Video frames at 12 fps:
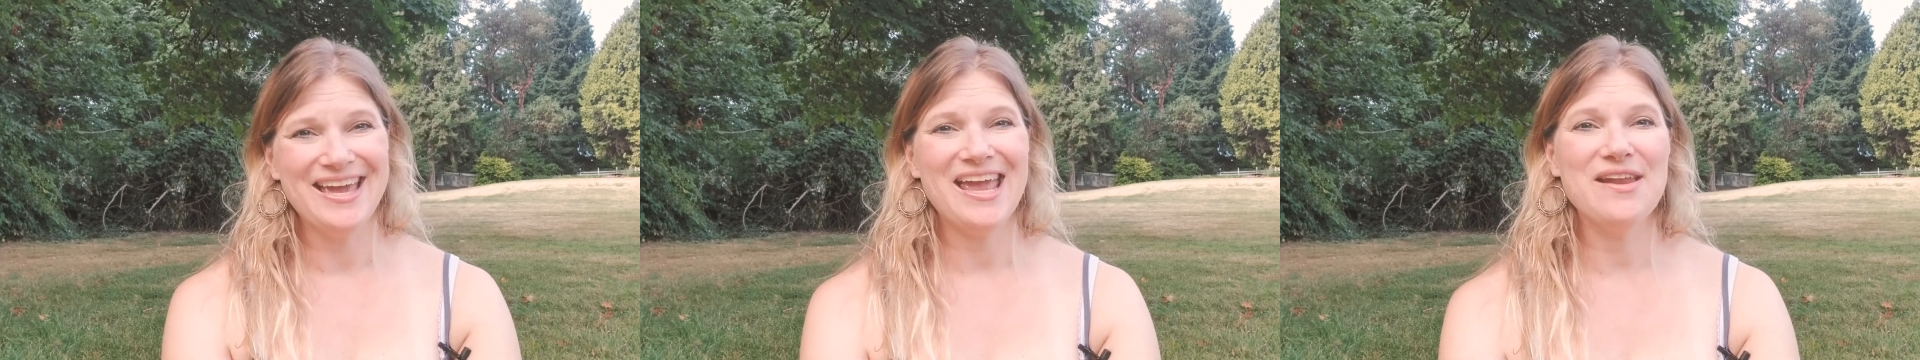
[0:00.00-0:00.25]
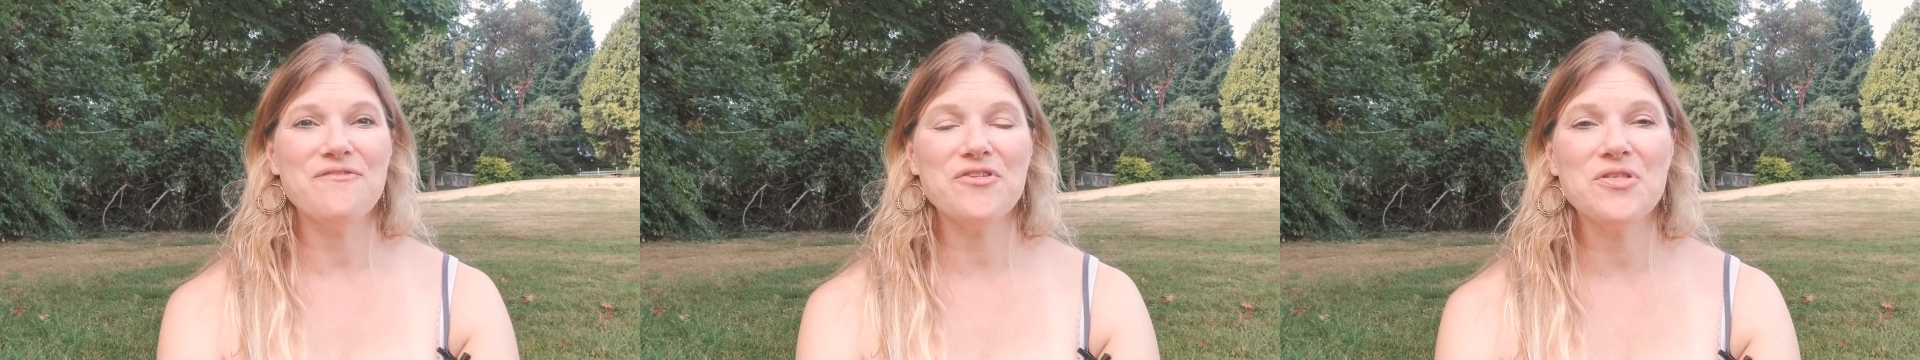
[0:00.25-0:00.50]

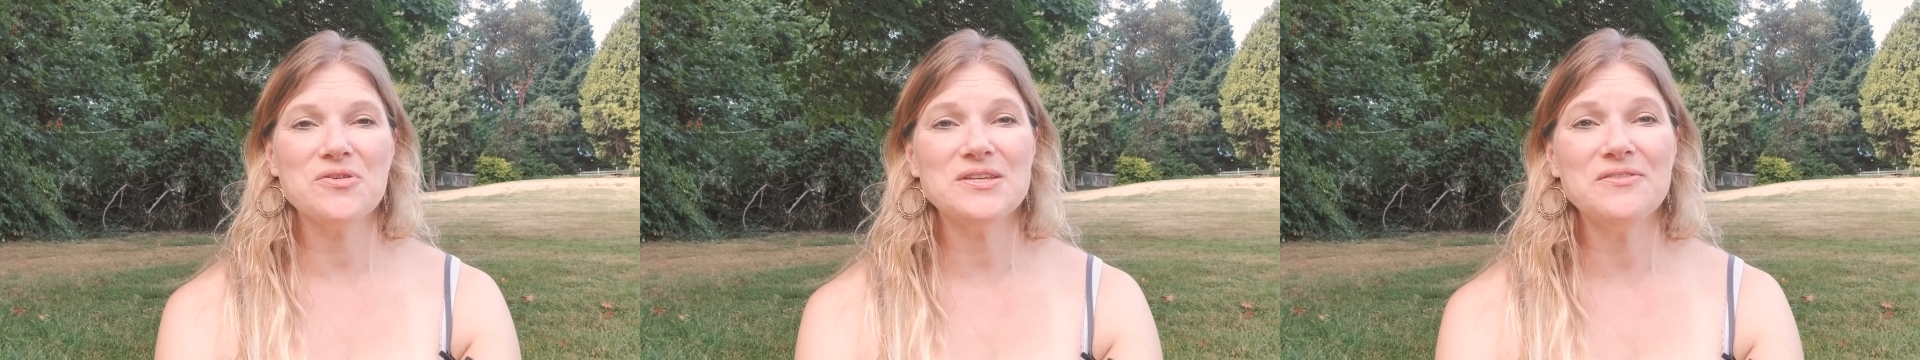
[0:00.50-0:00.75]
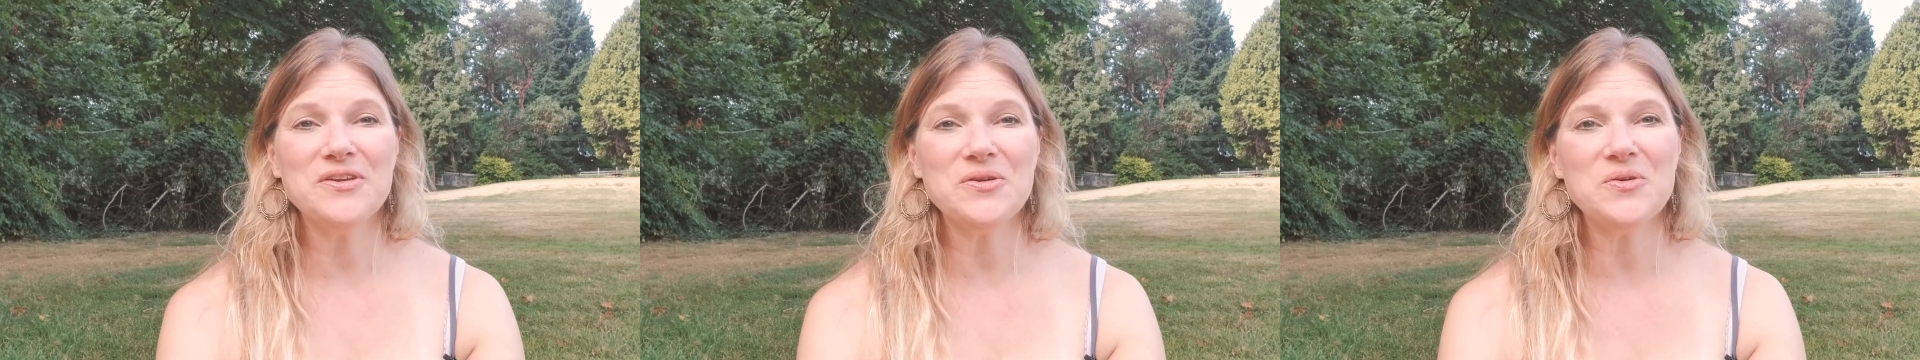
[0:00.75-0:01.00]
And for those
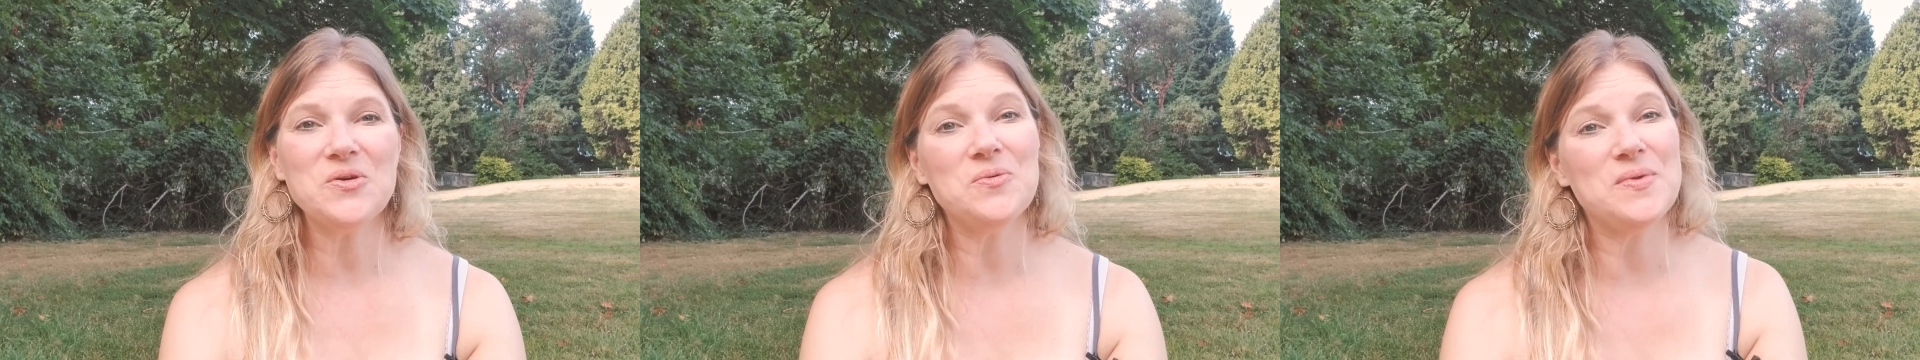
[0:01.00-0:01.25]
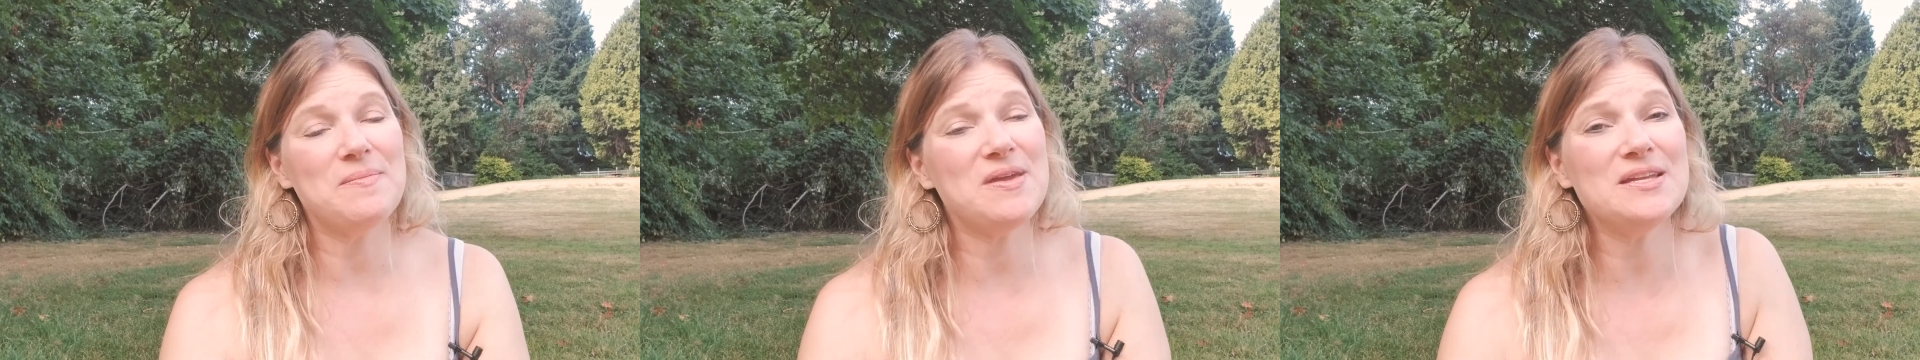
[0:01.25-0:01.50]
of you who
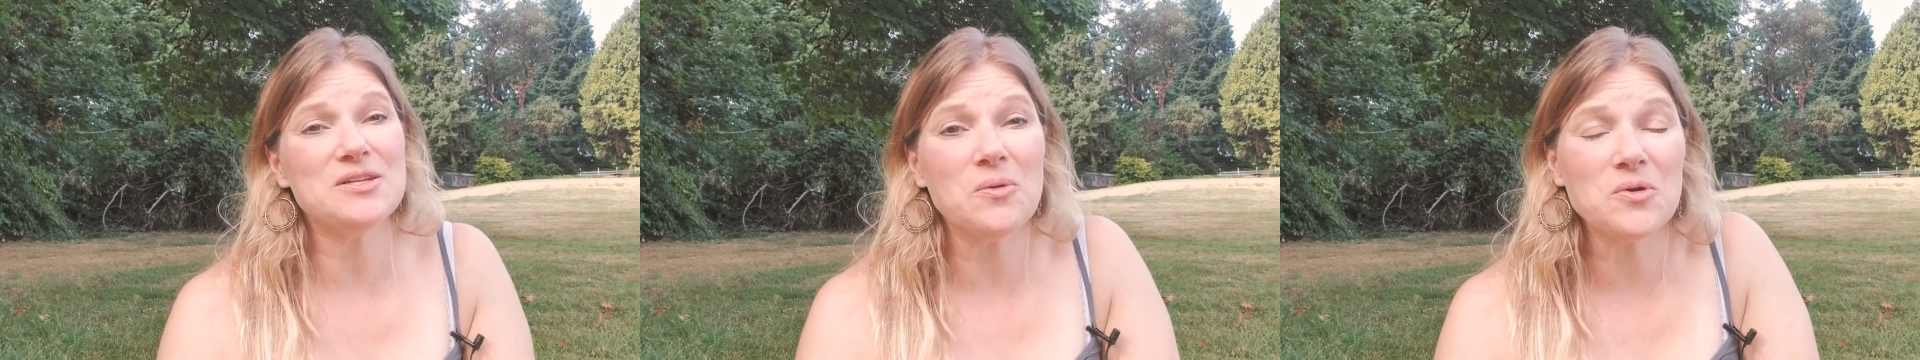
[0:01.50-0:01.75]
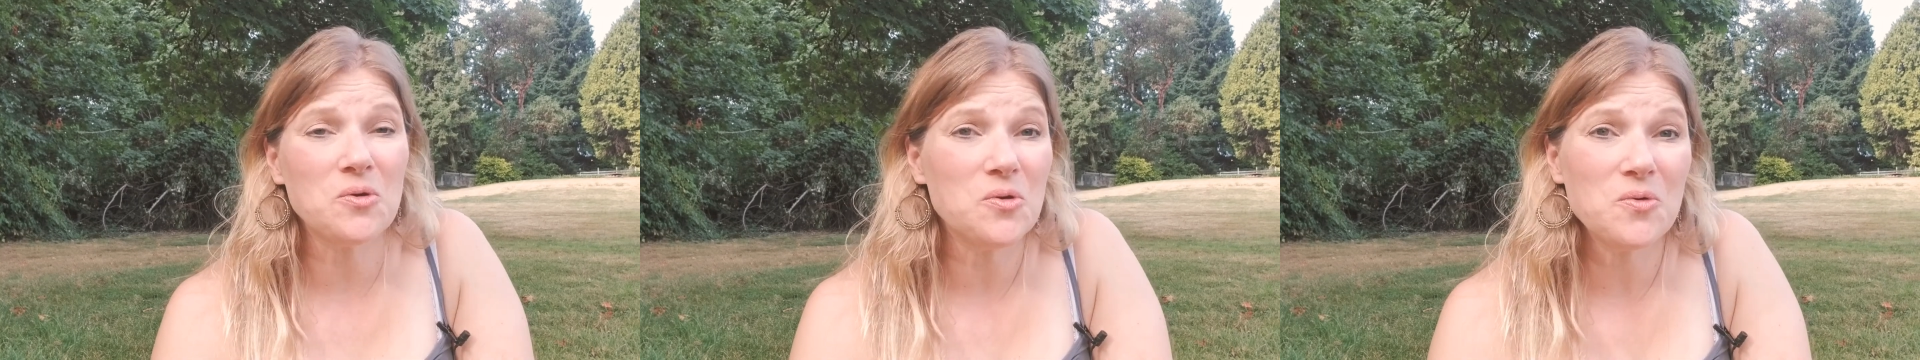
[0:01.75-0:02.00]
maybe
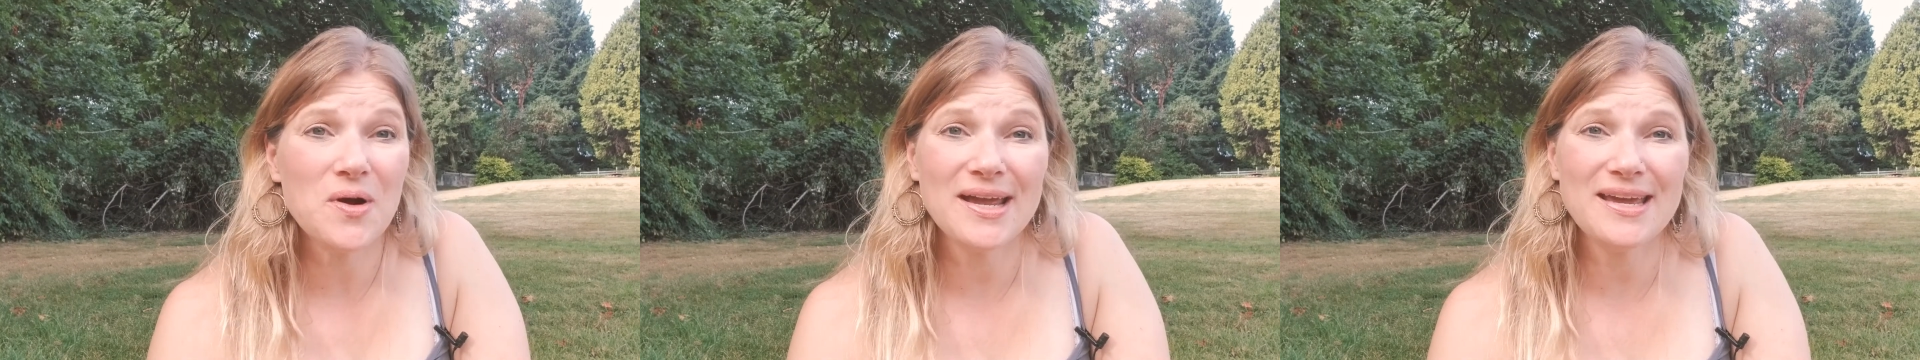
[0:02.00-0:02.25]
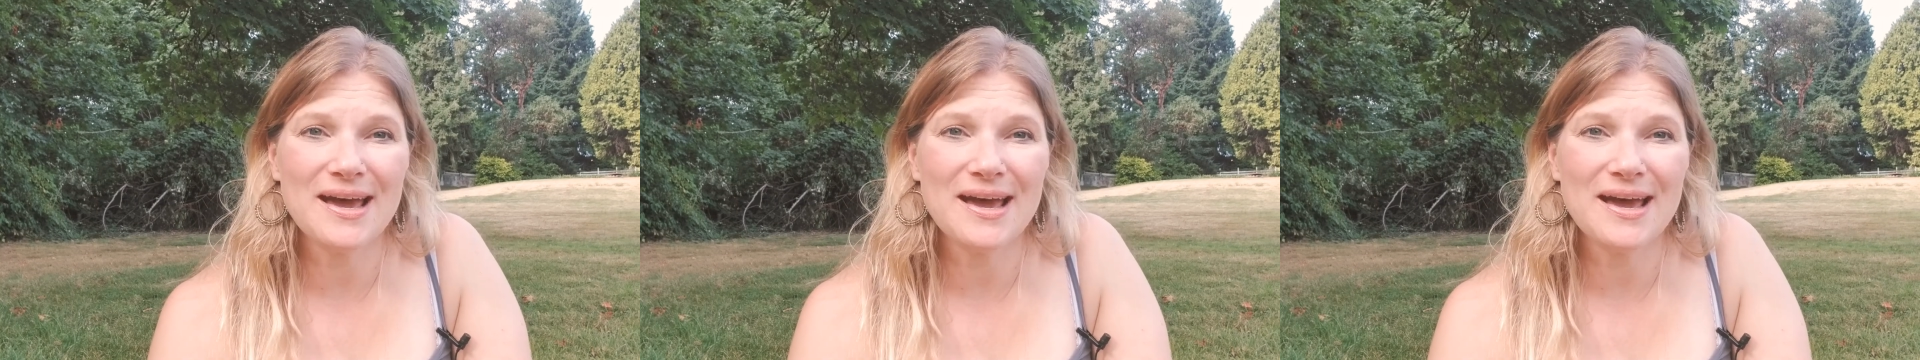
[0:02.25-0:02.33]
don't know who I